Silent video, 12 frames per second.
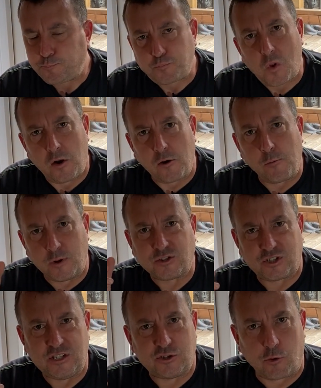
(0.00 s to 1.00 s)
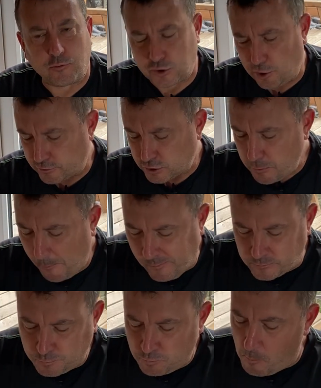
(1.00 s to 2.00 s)
A little bit of sea salt's nice.
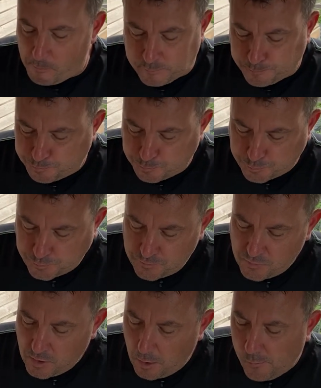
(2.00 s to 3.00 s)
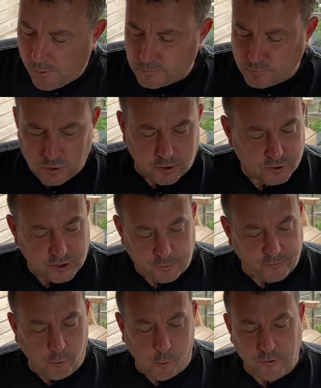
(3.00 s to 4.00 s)
But like I said
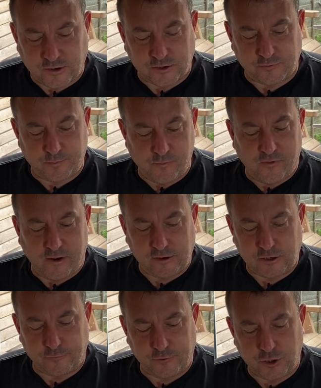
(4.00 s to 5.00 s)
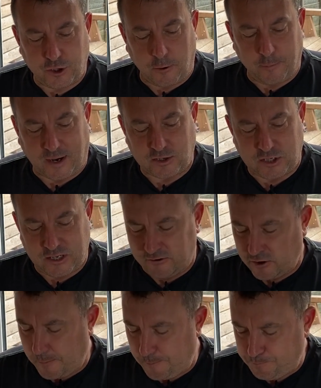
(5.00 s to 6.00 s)
before, this is very good for your gut
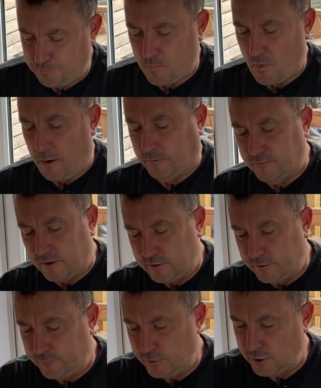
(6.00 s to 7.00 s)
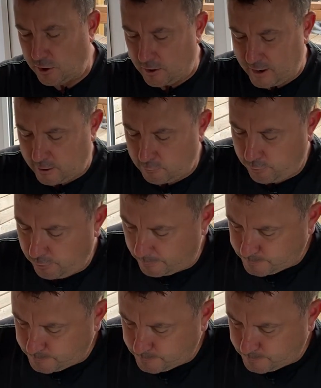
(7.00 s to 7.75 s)
bacteria, very good for your gut health.